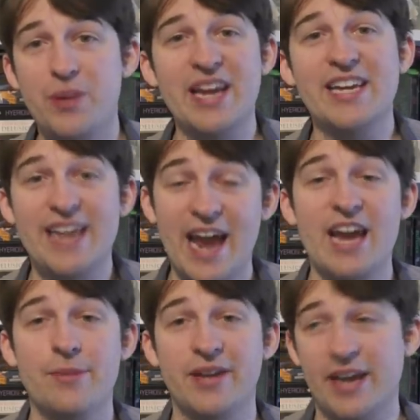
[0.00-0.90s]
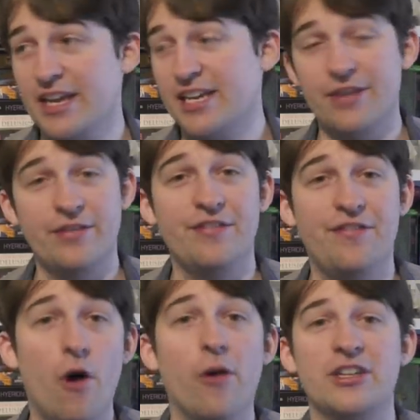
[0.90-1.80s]
big game in any given
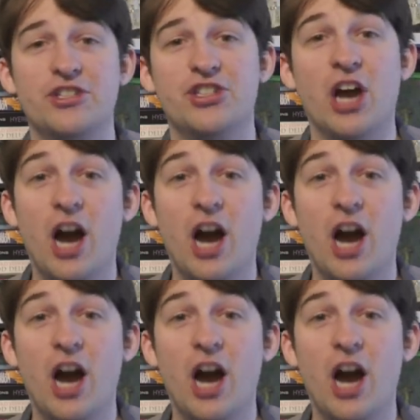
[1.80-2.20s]
forest to